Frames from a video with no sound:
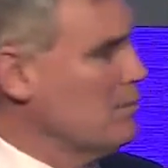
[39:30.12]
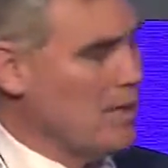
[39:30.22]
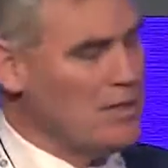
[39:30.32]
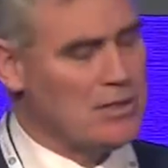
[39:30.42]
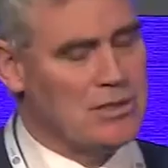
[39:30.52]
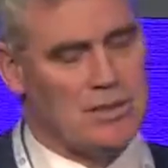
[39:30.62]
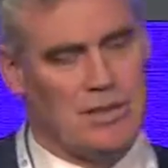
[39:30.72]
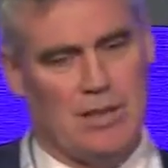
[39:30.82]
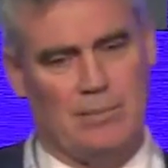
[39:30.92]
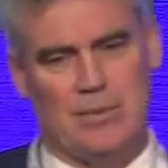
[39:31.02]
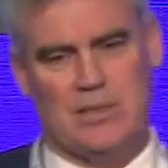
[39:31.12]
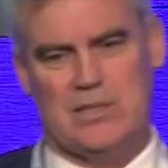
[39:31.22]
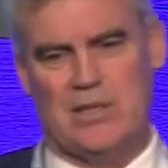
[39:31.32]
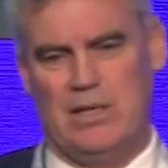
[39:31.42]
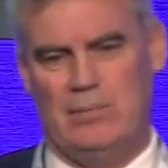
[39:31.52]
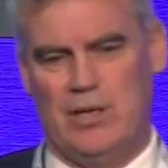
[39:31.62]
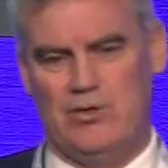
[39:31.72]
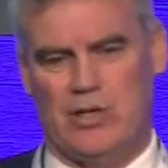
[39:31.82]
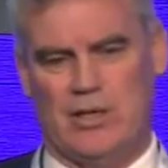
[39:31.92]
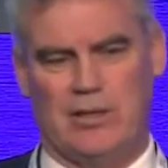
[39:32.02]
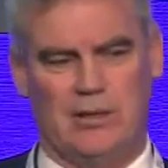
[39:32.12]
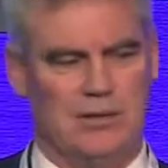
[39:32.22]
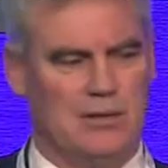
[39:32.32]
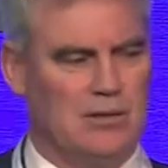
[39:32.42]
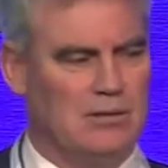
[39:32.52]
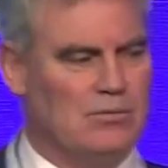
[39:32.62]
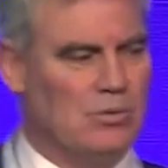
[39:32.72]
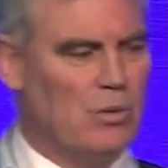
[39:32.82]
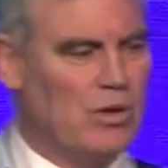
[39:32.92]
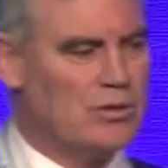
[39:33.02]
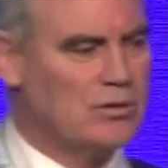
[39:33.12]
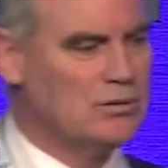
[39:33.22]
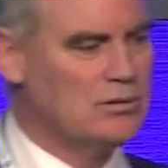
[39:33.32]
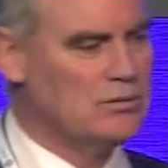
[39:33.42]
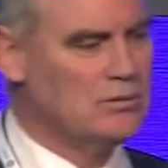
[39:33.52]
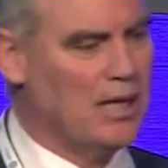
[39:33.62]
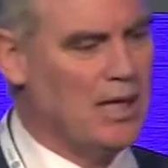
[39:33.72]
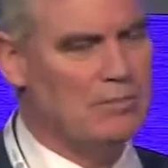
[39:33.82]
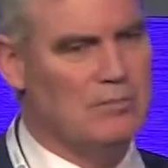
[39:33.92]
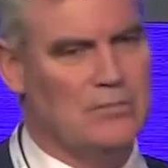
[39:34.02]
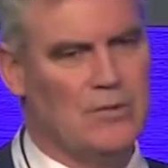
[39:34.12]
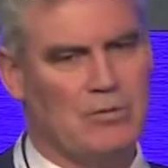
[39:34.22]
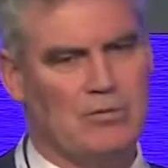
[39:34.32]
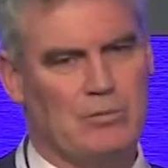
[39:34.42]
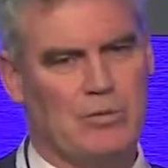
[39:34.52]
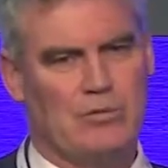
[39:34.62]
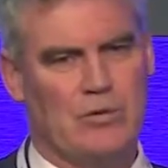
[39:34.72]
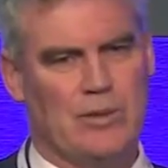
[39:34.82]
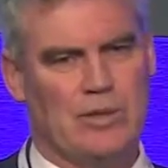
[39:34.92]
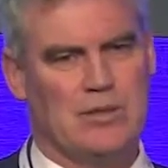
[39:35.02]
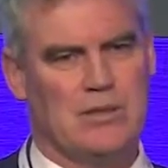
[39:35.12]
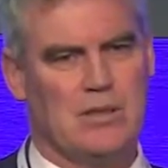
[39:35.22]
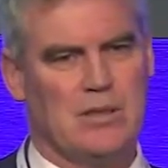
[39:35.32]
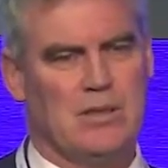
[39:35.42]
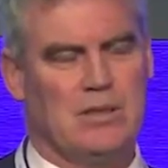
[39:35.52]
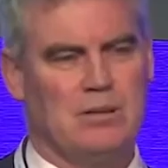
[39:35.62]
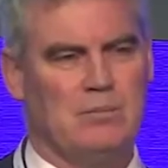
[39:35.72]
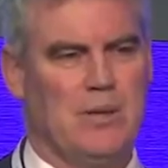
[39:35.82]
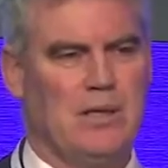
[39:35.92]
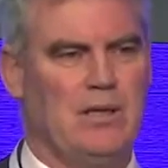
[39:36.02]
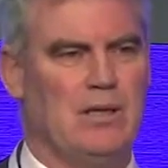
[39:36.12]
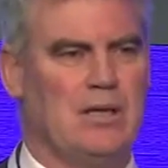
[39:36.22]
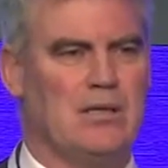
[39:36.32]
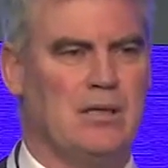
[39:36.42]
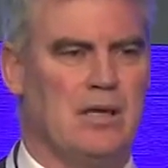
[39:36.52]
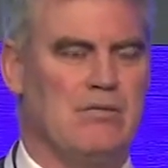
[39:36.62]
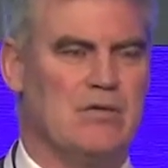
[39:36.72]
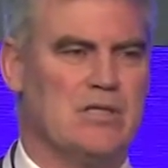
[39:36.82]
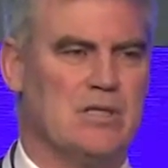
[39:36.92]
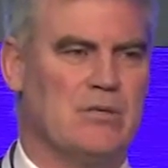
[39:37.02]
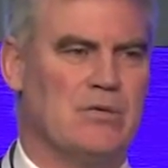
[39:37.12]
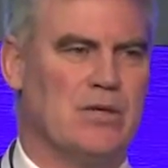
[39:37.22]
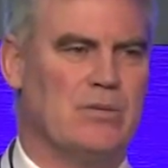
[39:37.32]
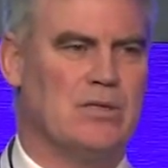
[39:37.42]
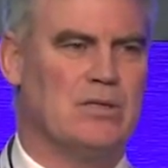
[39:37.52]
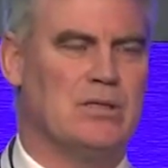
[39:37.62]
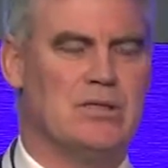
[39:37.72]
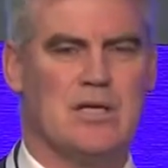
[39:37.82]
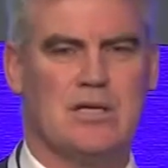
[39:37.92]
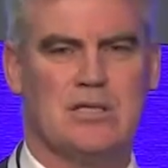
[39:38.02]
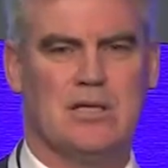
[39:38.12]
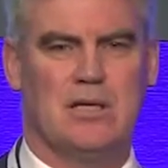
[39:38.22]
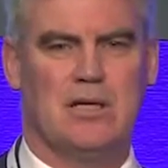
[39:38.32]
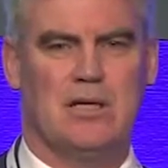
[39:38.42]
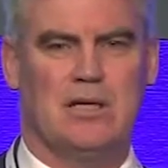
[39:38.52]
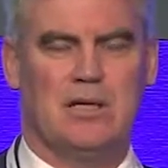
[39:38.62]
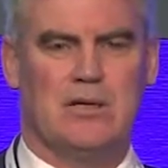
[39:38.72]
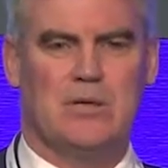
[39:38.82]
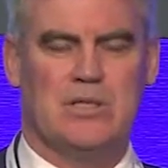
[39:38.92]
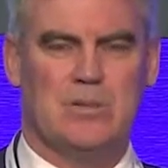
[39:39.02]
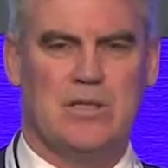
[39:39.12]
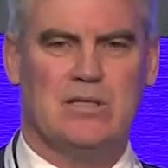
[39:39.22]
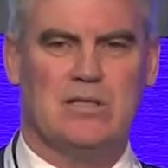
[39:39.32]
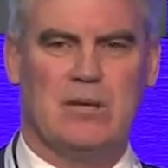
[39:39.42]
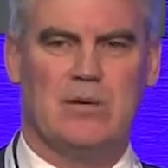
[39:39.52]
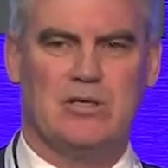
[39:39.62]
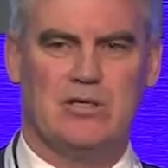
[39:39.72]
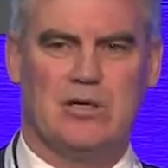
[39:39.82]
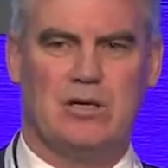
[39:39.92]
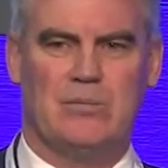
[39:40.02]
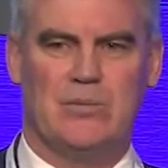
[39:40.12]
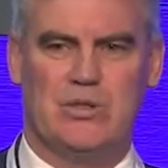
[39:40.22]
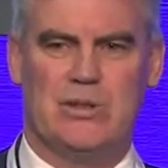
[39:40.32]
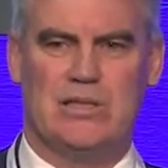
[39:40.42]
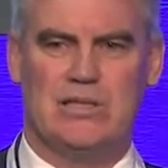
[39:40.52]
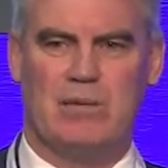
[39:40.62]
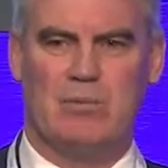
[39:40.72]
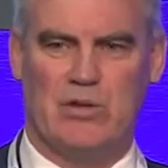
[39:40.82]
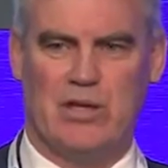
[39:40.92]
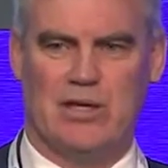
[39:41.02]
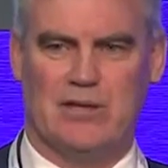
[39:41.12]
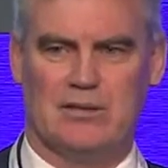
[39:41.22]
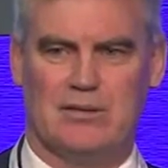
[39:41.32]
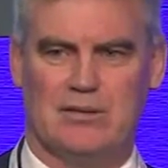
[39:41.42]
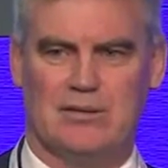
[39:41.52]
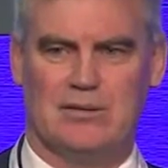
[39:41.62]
Patient time is a key metric for what, um, you know, for performance. Embedding that in every single thing we do, because actually we spend so much time doing dumb things